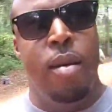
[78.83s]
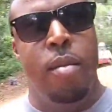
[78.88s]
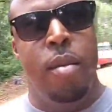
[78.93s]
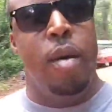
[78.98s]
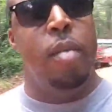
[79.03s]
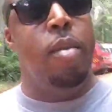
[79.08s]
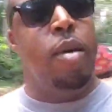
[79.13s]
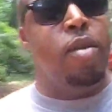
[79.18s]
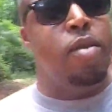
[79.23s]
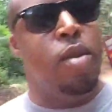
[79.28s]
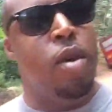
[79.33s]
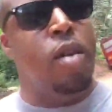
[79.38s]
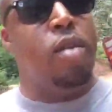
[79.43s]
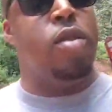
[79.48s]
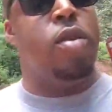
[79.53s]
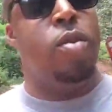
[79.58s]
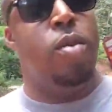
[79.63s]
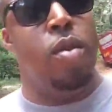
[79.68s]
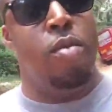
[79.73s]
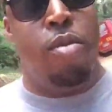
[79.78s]
My bus
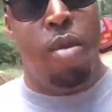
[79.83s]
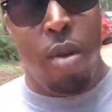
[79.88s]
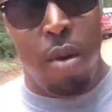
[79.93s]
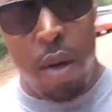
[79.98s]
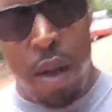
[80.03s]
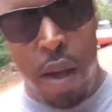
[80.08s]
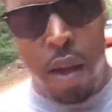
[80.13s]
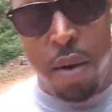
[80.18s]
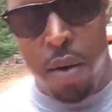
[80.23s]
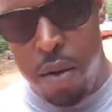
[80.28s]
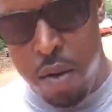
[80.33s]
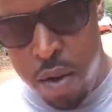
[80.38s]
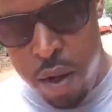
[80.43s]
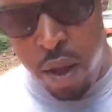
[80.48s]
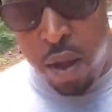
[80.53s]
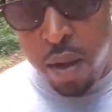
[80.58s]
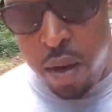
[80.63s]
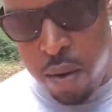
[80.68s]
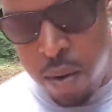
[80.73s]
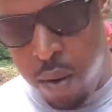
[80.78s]
also was broke down on the
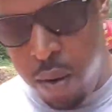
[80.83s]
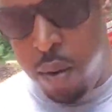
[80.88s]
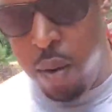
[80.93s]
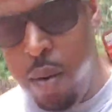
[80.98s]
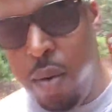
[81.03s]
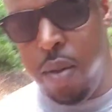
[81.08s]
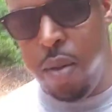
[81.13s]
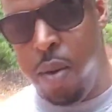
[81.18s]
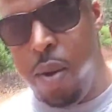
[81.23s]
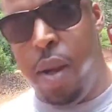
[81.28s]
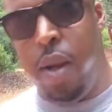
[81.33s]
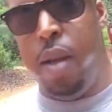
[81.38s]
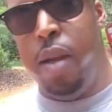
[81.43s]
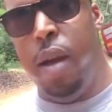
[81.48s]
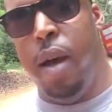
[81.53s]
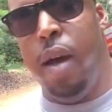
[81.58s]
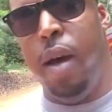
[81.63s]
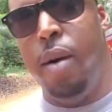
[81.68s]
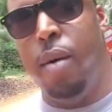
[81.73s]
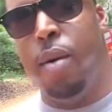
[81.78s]
side of the road 3
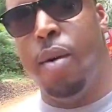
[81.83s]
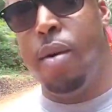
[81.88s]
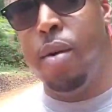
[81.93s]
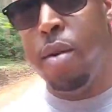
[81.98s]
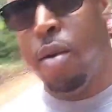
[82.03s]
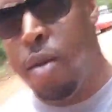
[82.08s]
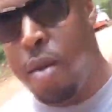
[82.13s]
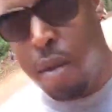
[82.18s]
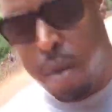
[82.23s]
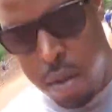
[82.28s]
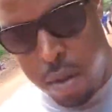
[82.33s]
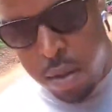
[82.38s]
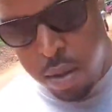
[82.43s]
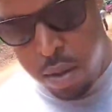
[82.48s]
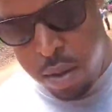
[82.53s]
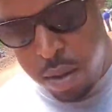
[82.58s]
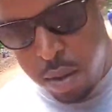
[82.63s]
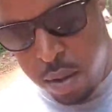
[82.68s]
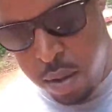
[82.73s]
hours.